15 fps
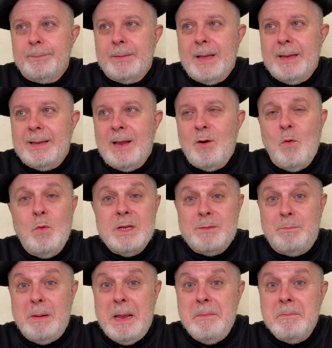I can always
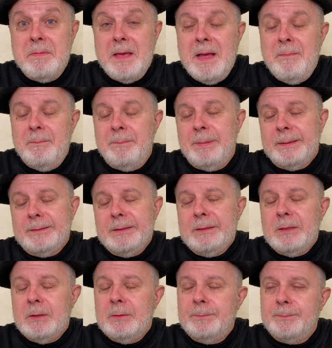blame them, but you
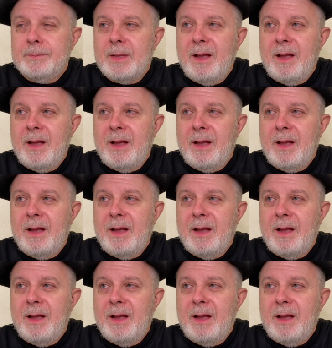know,